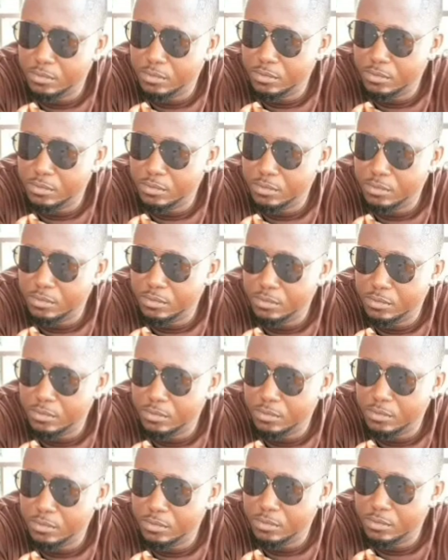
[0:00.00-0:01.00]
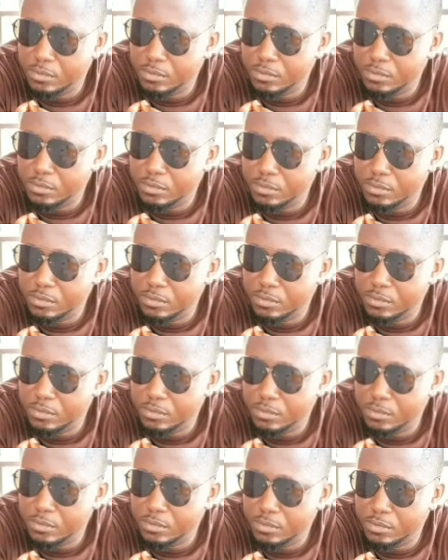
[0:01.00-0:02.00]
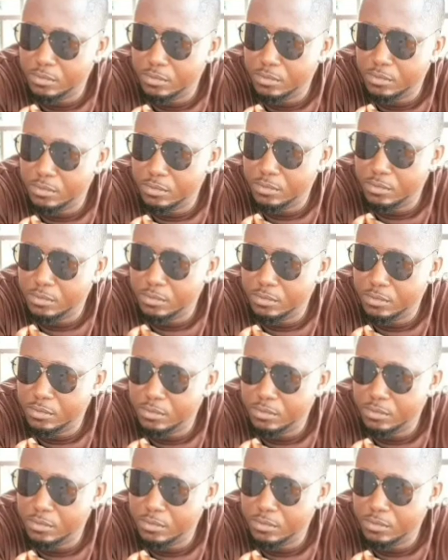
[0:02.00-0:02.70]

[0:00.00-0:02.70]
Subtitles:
(not speaking)